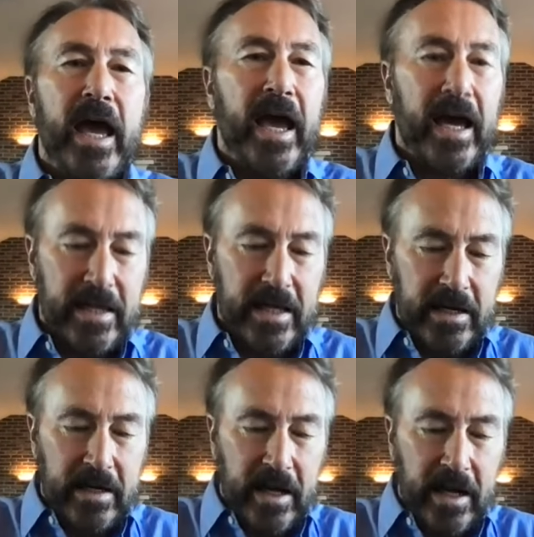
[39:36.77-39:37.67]
and
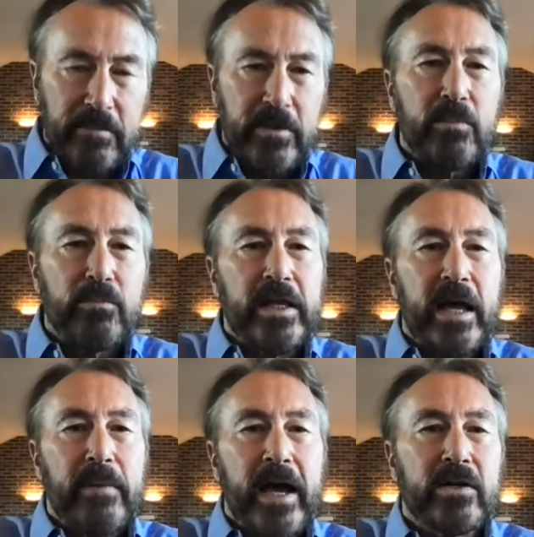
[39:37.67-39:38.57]
then they'll bring
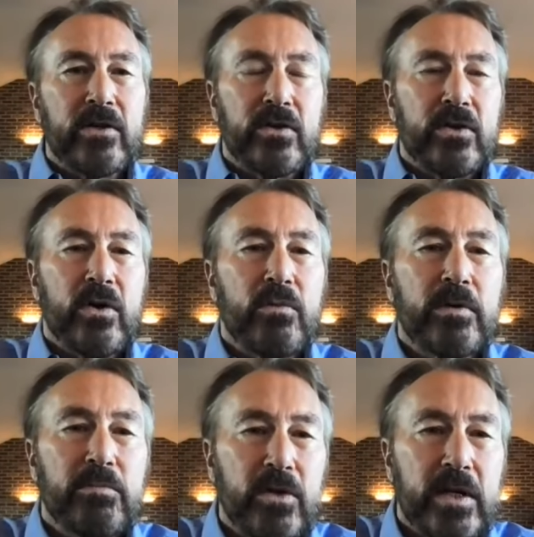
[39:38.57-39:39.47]
that back to their home
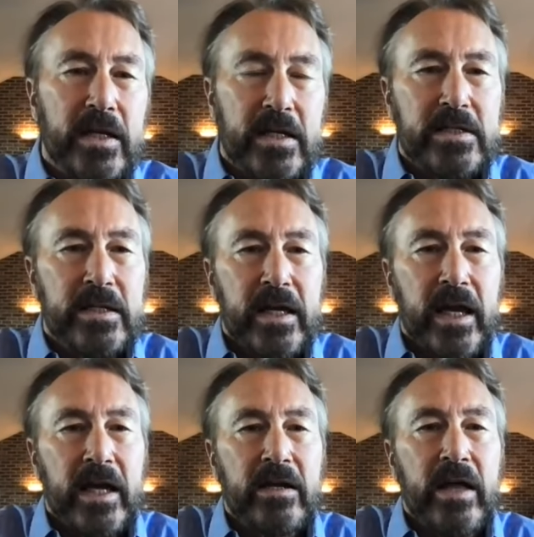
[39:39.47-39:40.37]
communities,
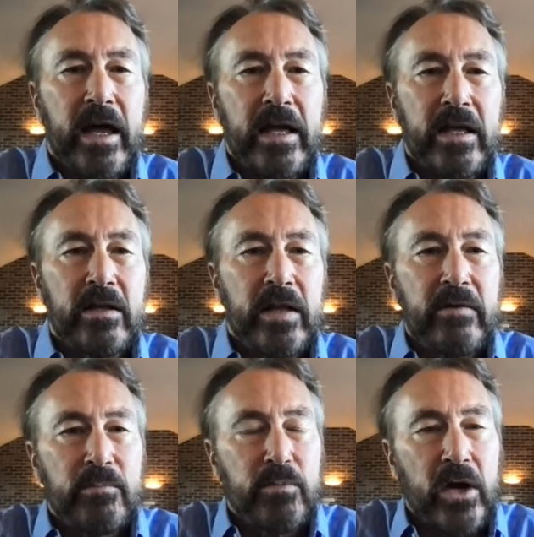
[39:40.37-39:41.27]
and it'll
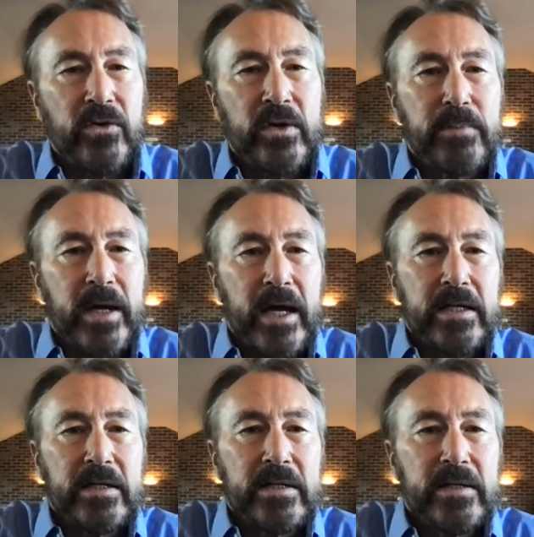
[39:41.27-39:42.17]
have a broader impact.